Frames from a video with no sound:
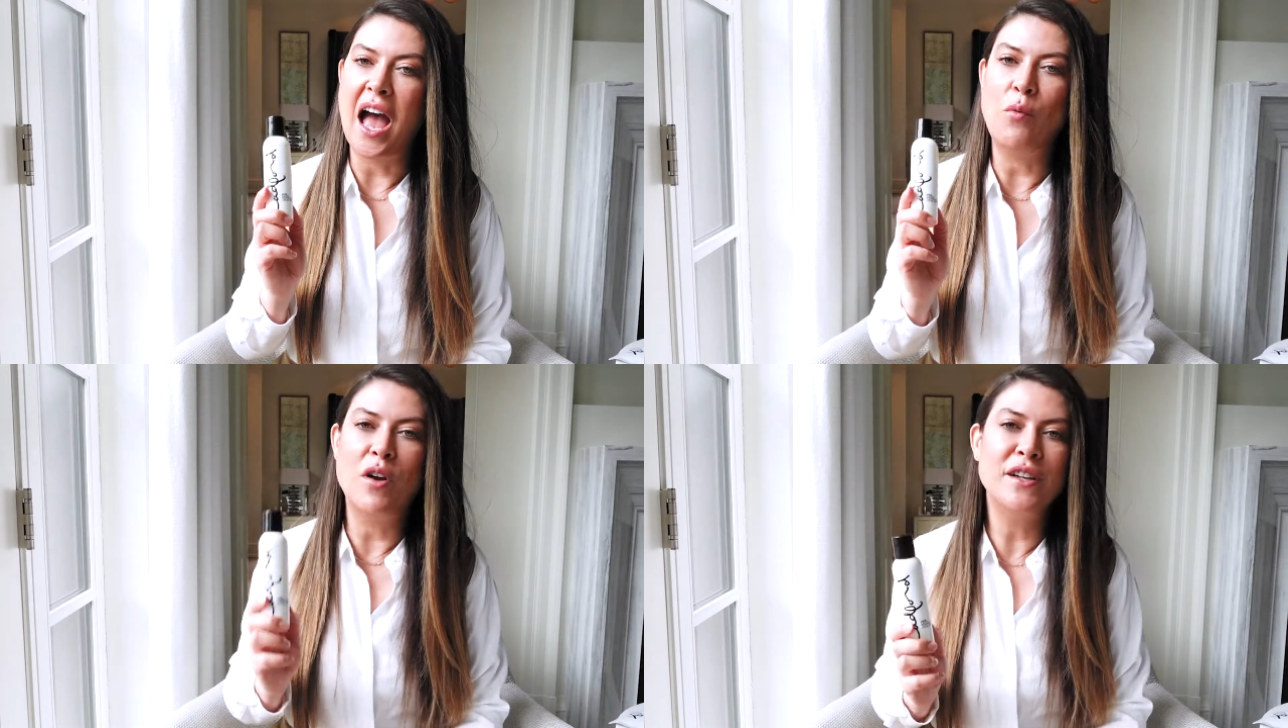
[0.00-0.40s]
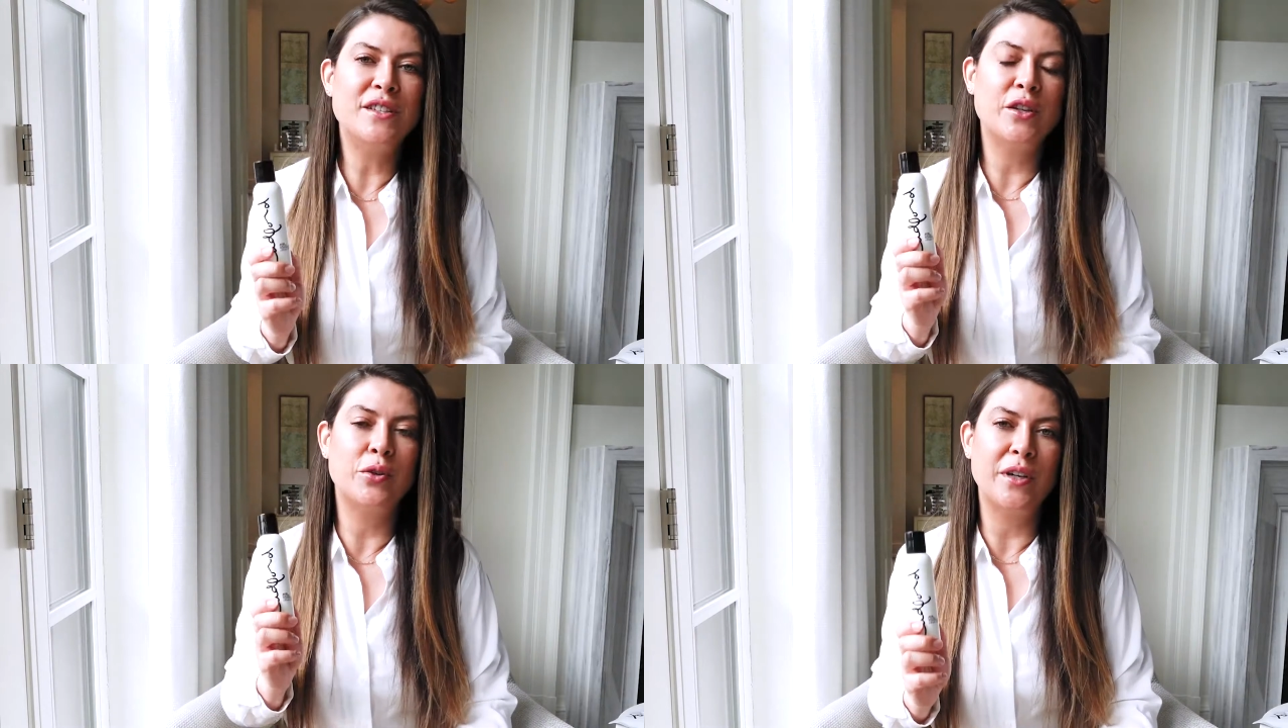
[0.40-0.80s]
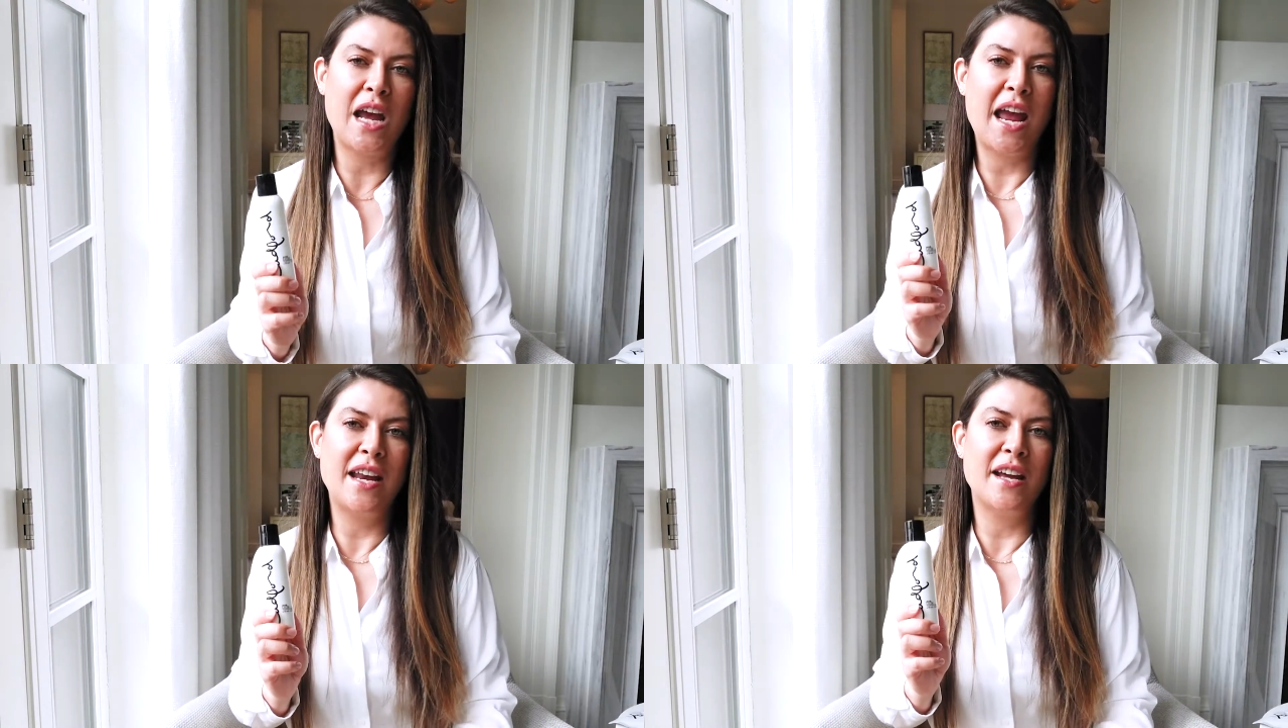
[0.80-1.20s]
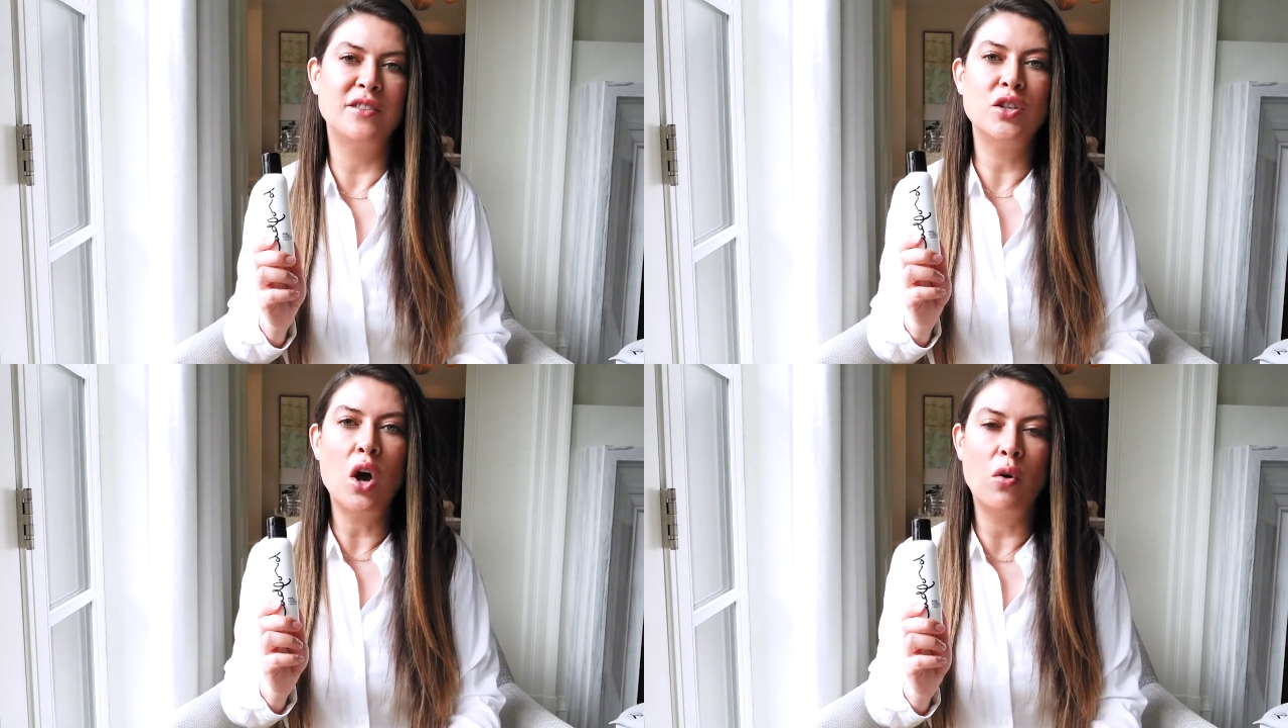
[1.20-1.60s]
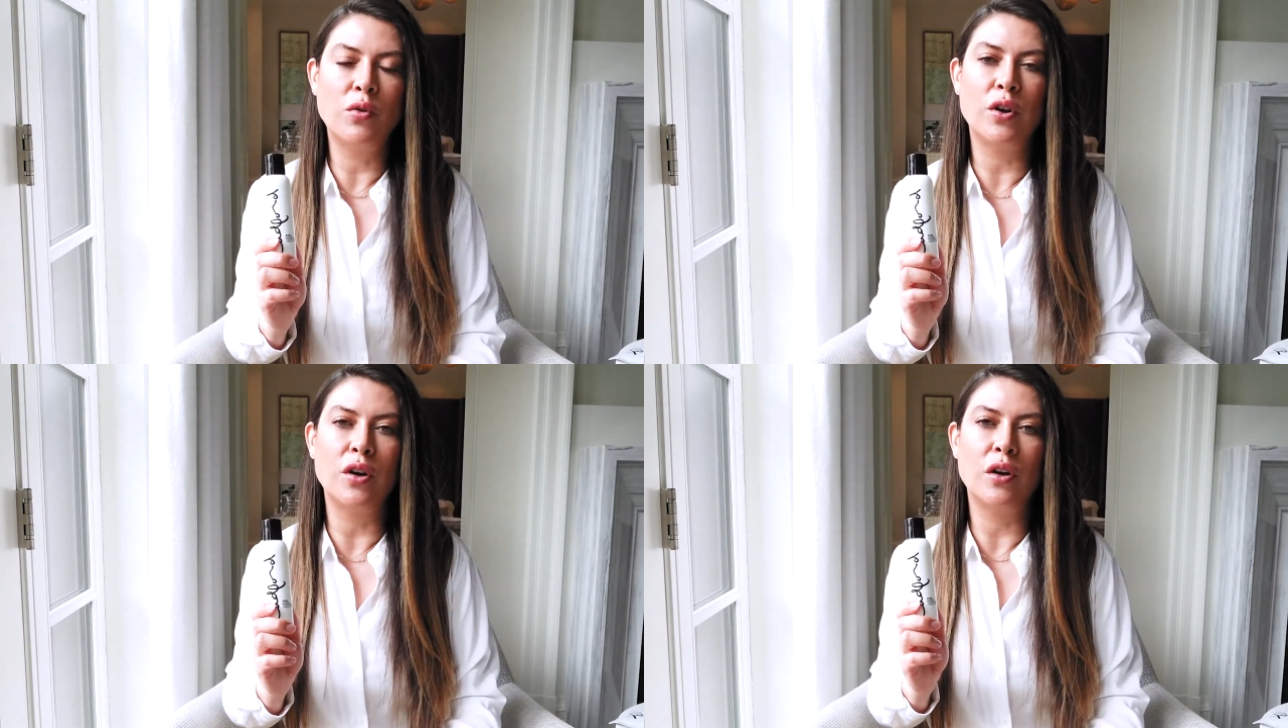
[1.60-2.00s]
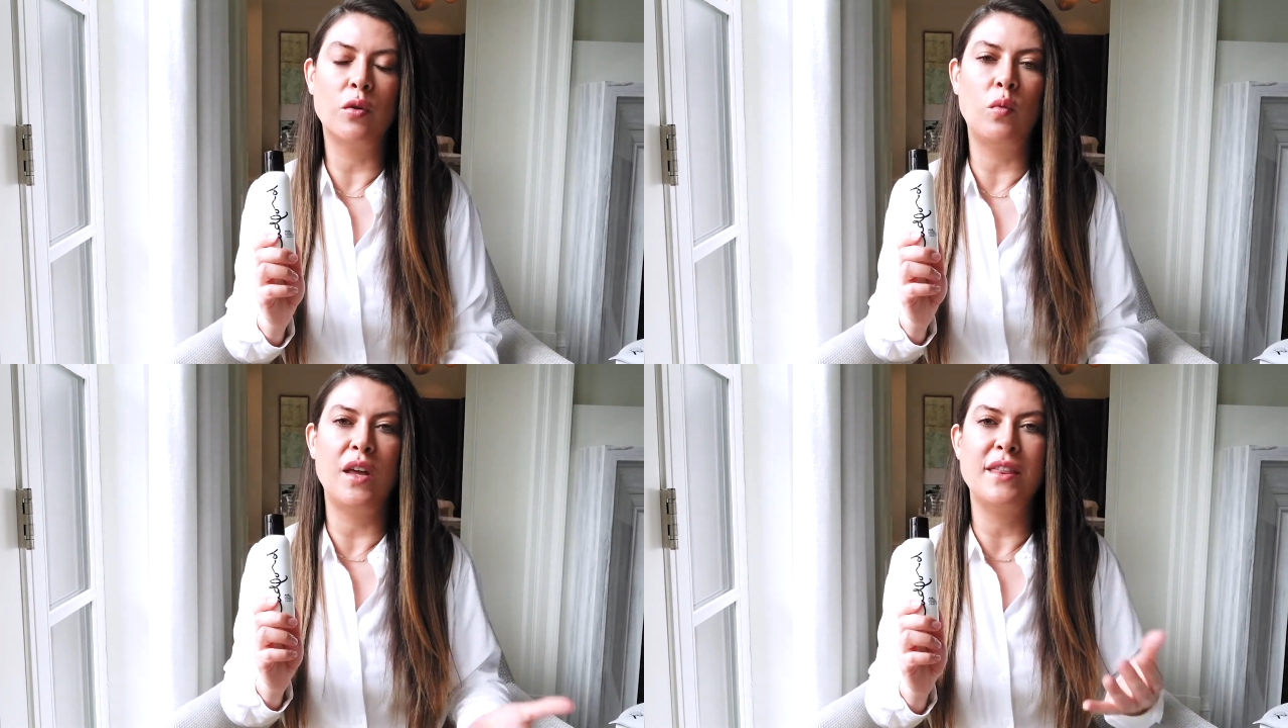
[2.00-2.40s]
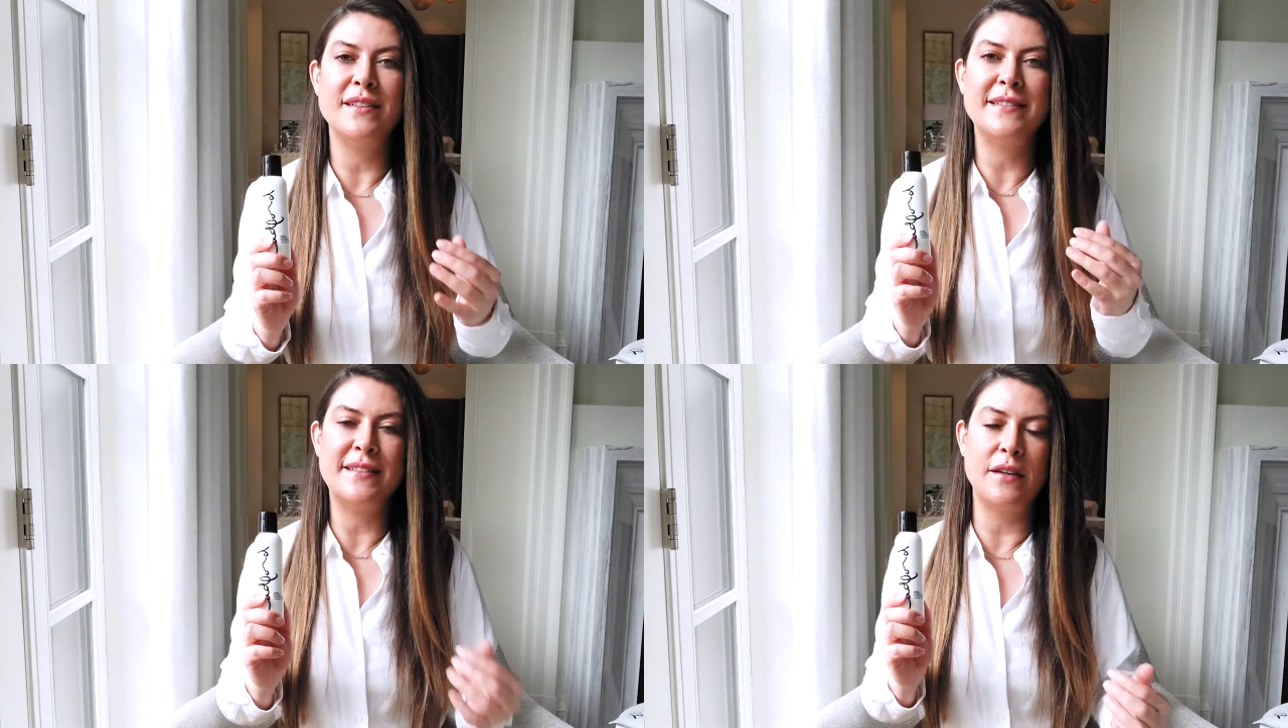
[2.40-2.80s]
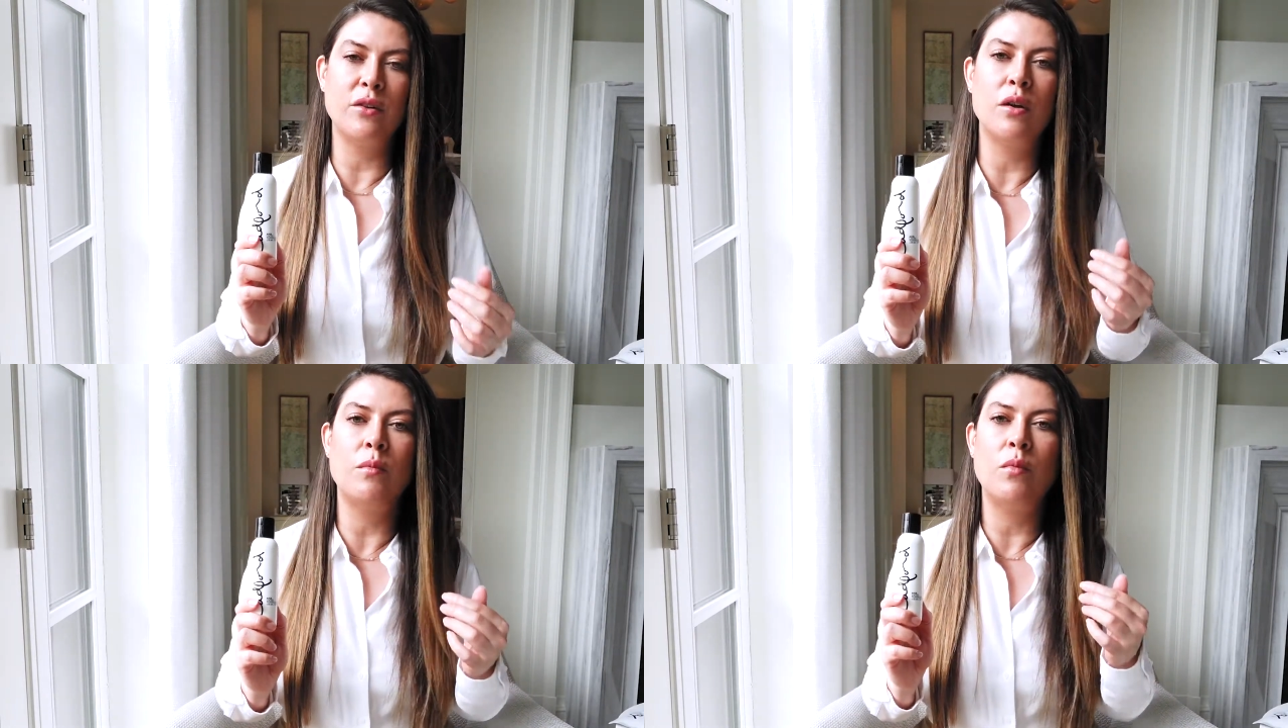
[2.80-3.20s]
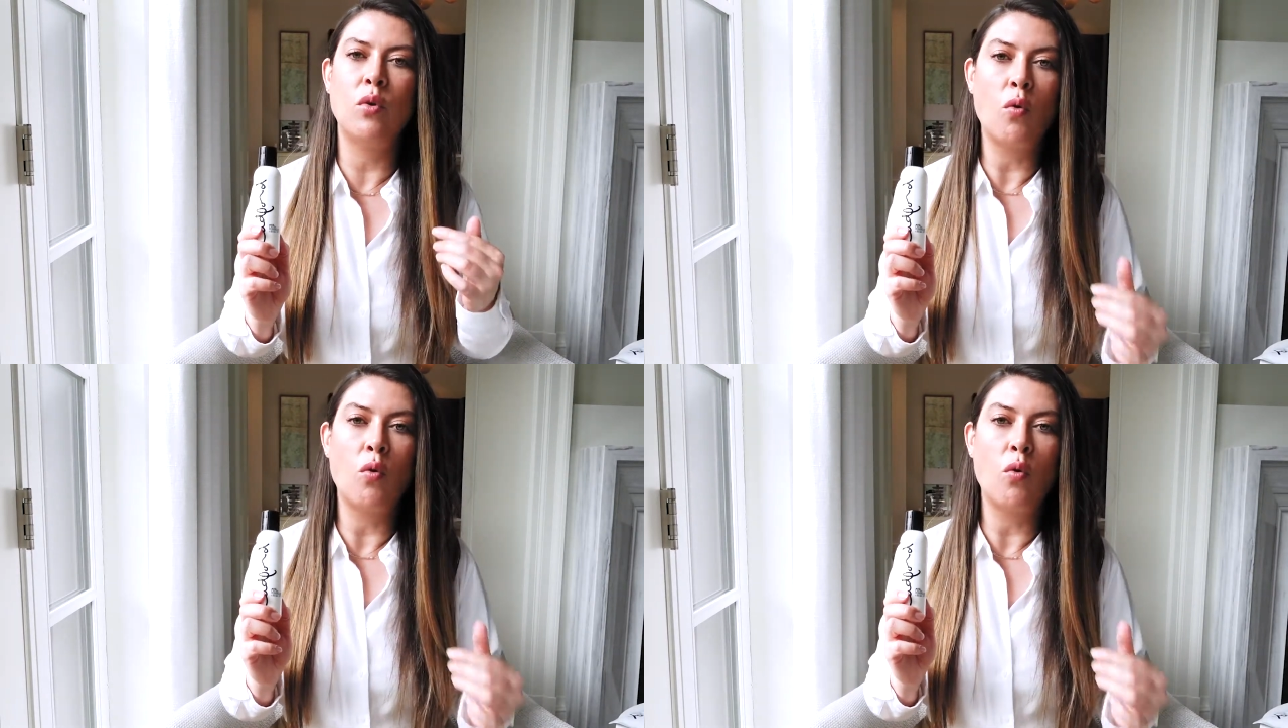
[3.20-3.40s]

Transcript: I wanted to create a toner with serum